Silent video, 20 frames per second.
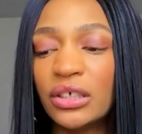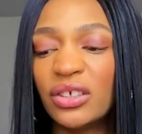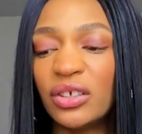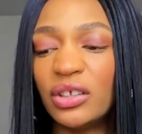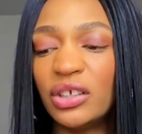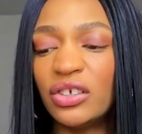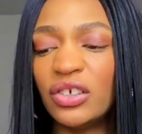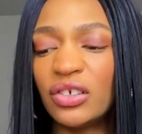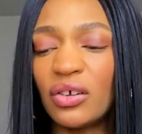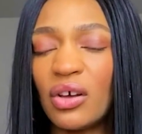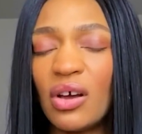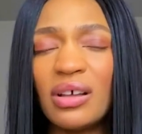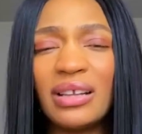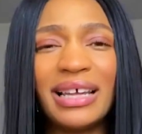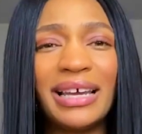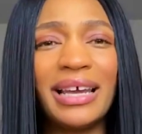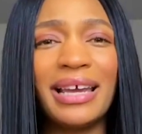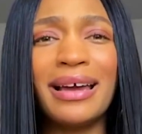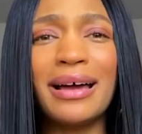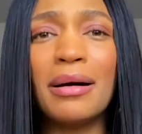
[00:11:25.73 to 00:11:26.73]
So they're just all
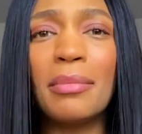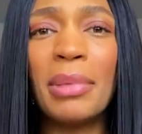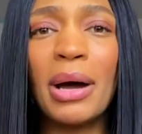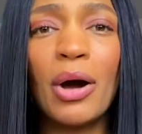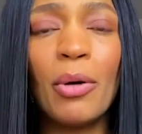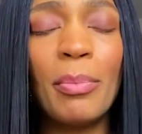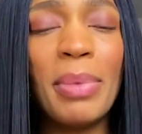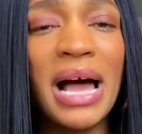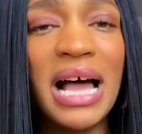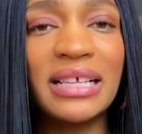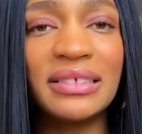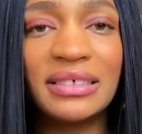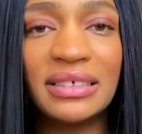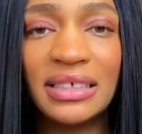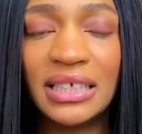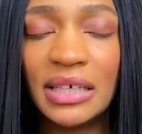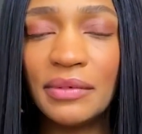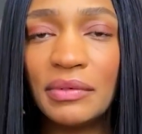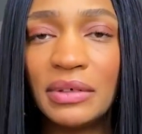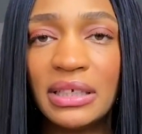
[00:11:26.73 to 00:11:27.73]
like about
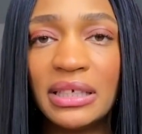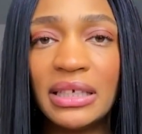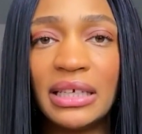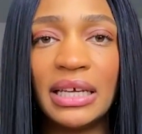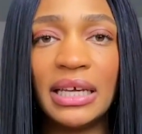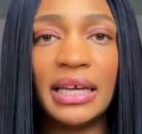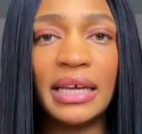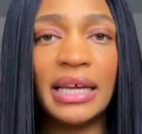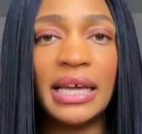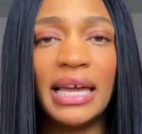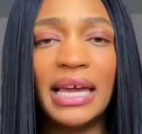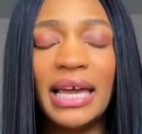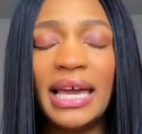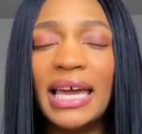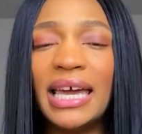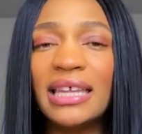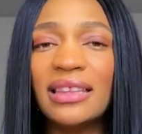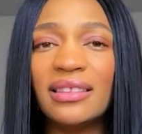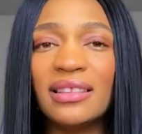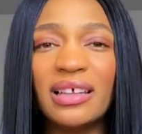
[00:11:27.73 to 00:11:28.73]
positivity
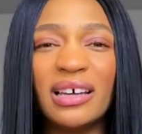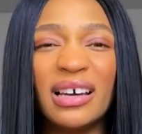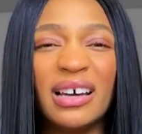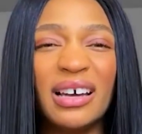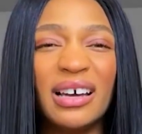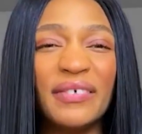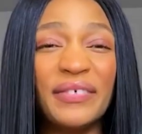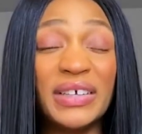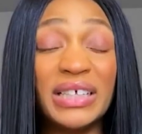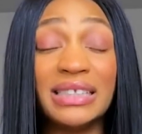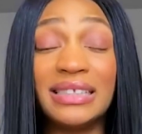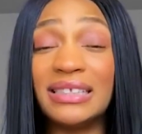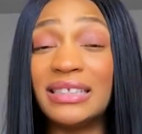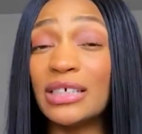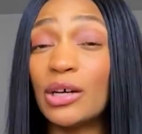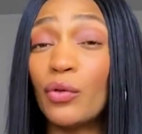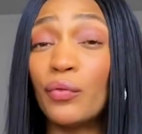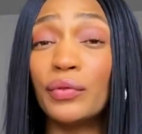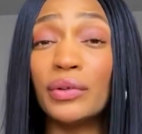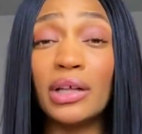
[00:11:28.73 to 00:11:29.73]
and love and
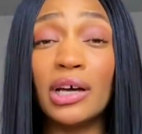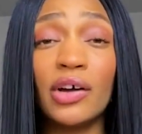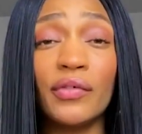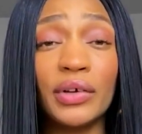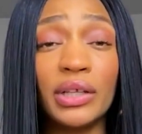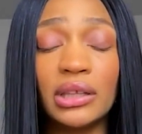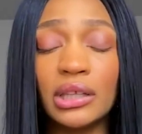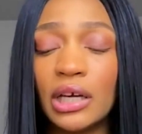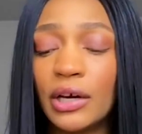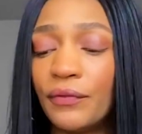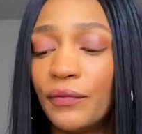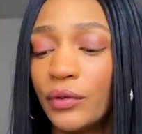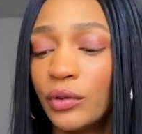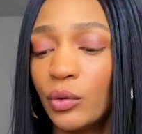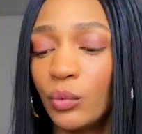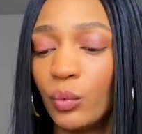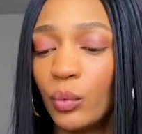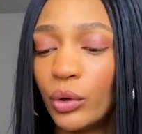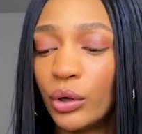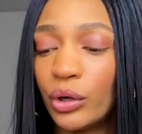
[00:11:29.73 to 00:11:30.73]
self-love and love for
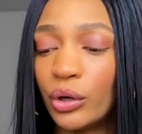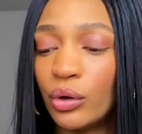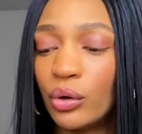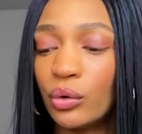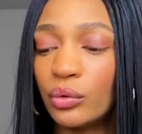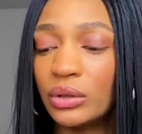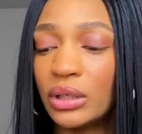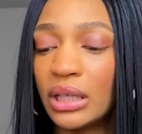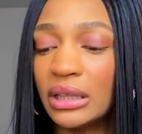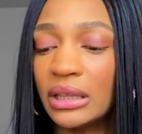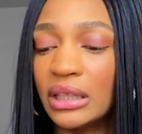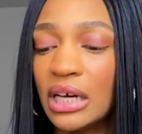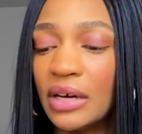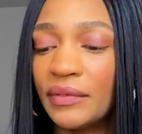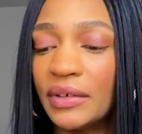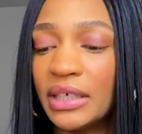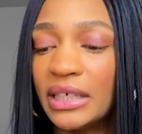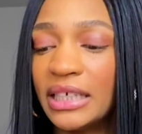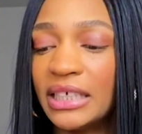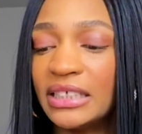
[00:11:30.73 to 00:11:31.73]
the world.
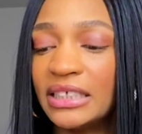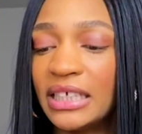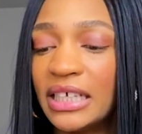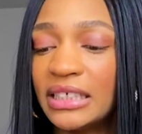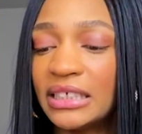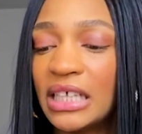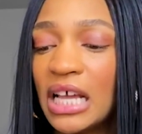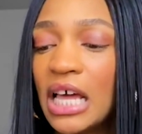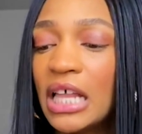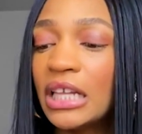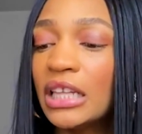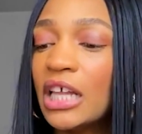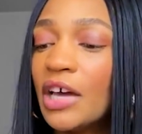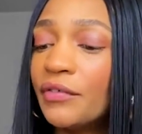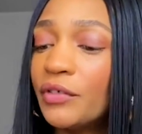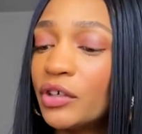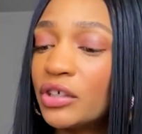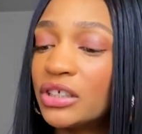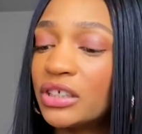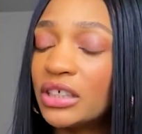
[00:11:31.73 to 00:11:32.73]
Love it. It says,
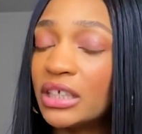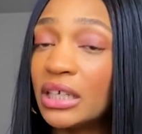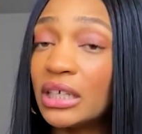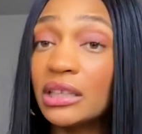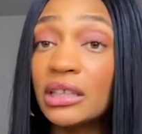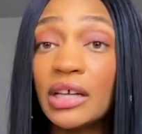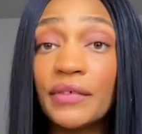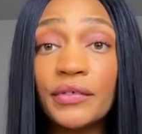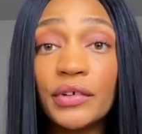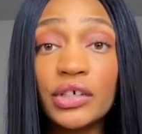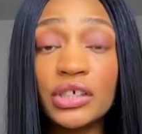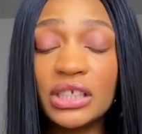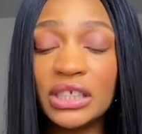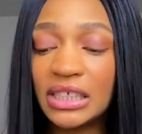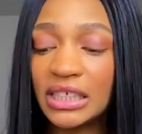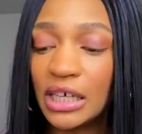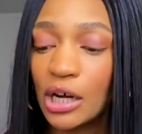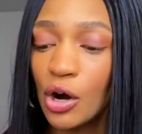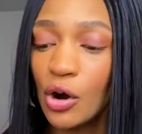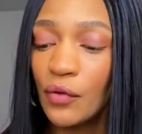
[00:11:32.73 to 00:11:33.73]
love your scent, love
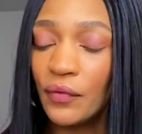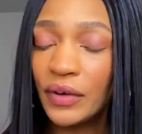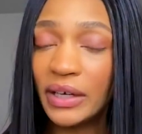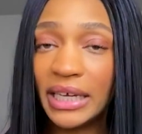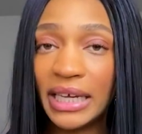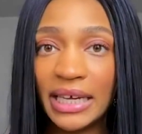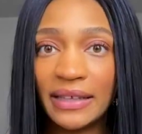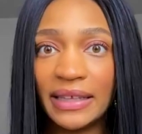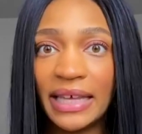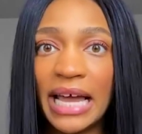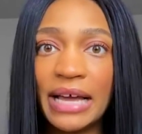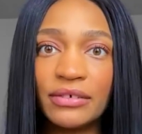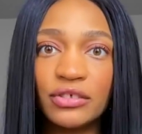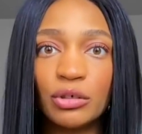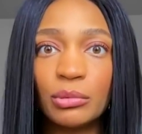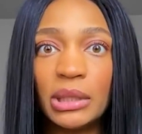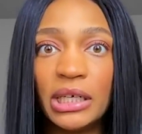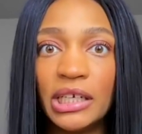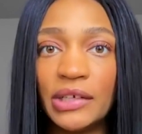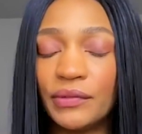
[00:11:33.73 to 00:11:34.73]
yourself. Again, they have
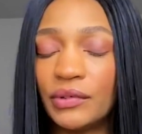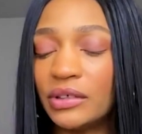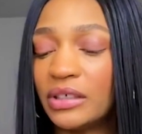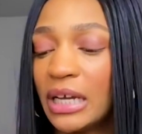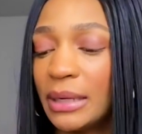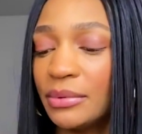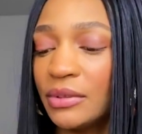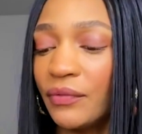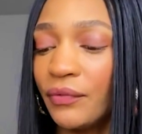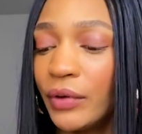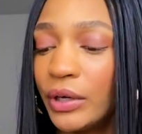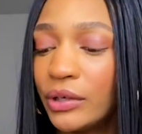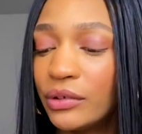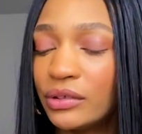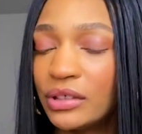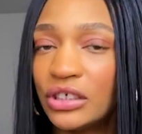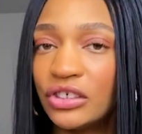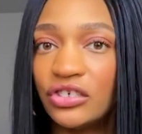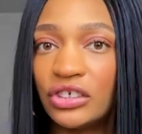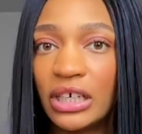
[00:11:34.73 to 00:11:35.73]
so many different types of
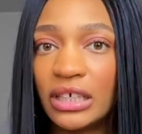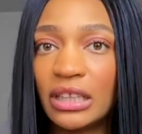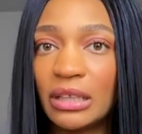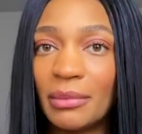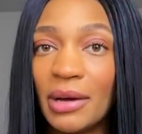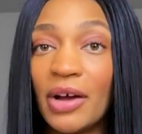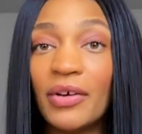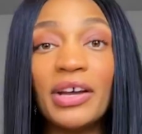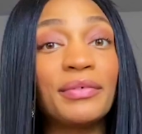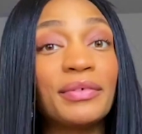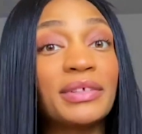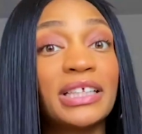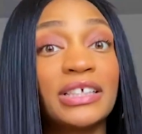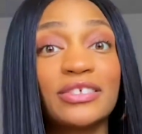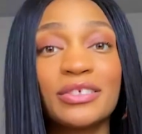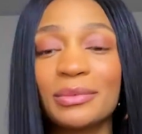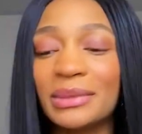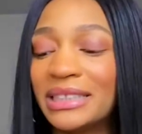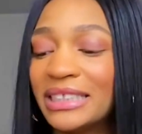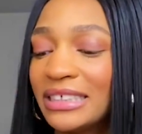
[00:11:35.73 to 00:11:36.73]
fragrances. Check them out.
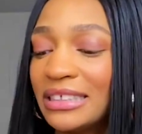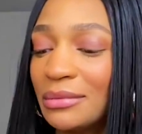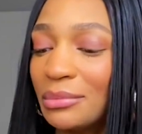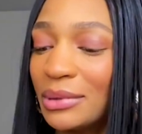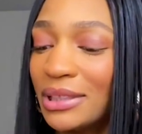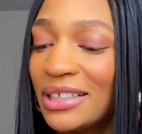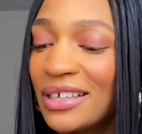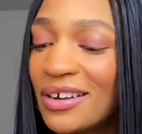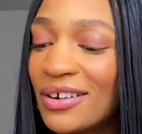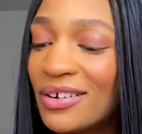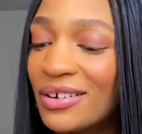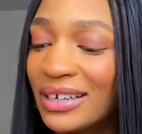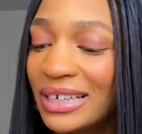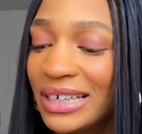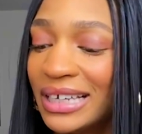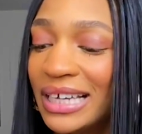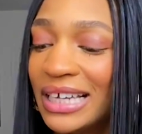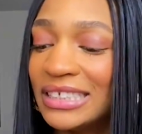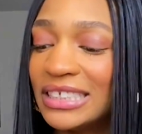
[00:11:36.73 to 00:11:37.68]
Everything's going to be listed below.